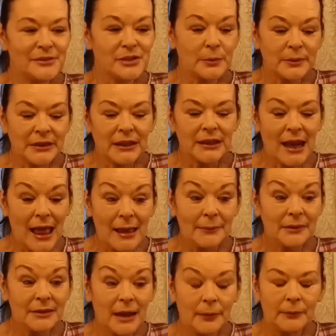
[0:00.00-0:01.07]
So with the
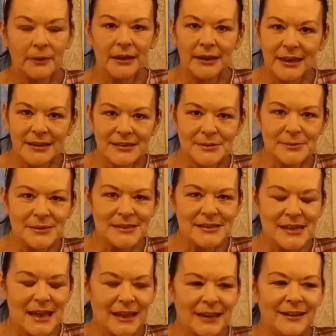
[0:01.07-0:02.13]
climate that we're in, as I was
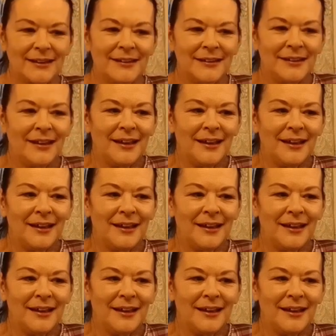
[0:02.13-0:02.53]
saying,